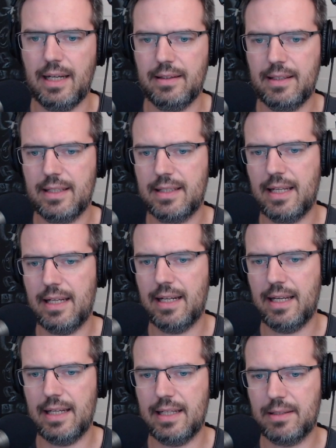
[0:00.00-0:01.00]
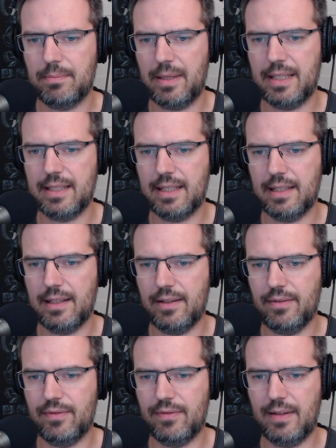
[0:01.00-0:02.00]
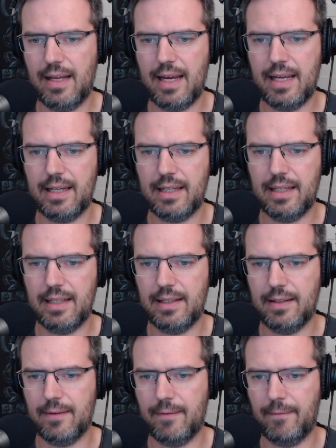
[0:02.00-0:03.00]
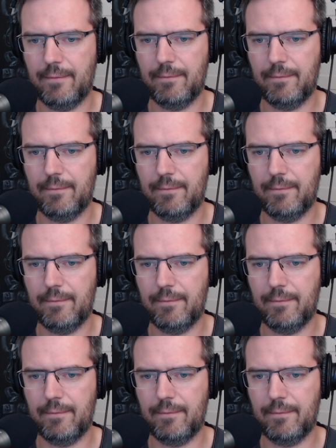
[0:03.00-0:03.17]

And this data is basically flying in